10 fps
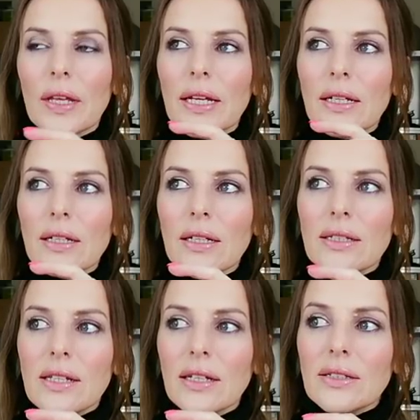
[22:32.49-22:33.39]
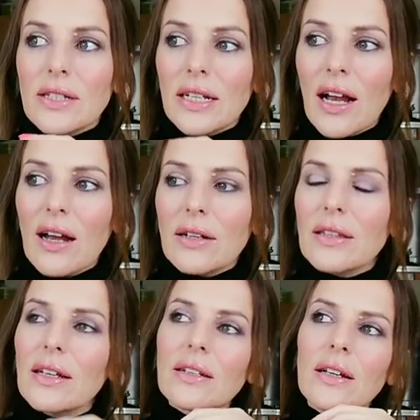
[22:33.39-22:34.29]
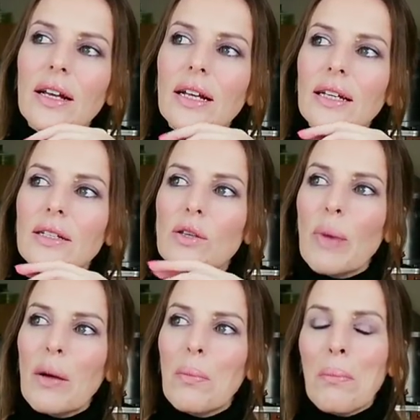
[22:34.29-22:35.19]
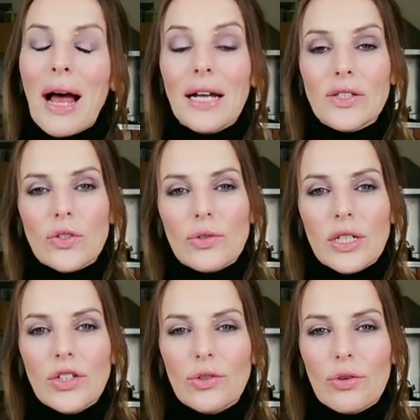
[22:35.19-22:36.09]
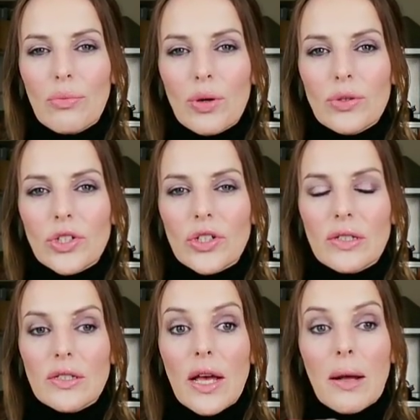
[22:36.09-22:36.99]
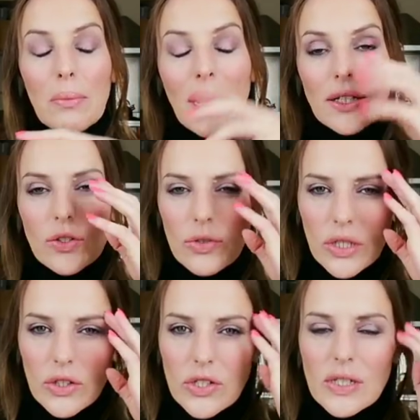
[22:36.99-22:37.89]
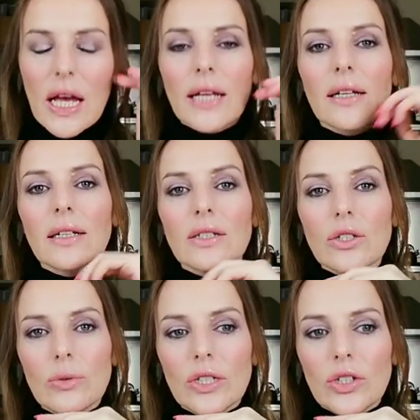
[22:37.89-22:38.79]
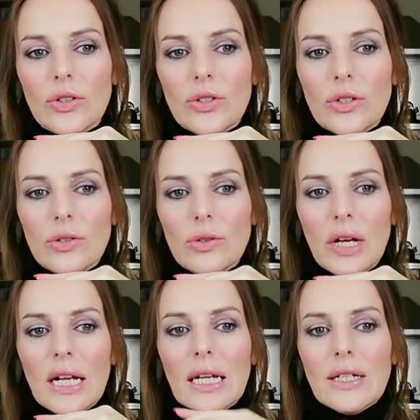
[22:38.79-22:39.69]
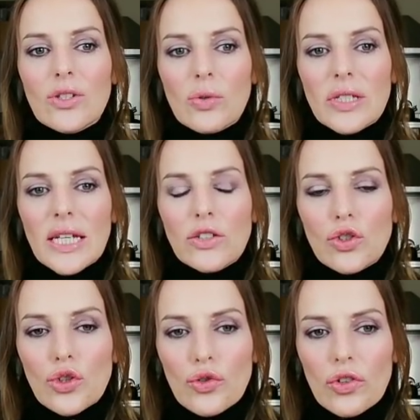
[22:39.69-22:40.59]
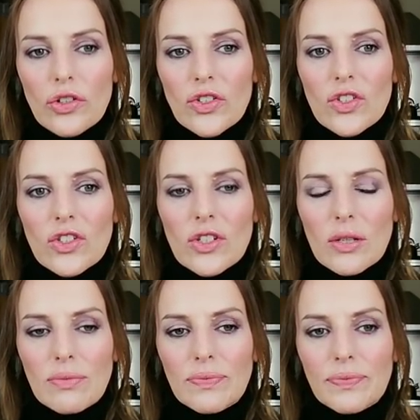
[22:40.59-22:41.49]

it's a card that is about mastering your emotions, mastering your psychic intuition too. So it's saying trust,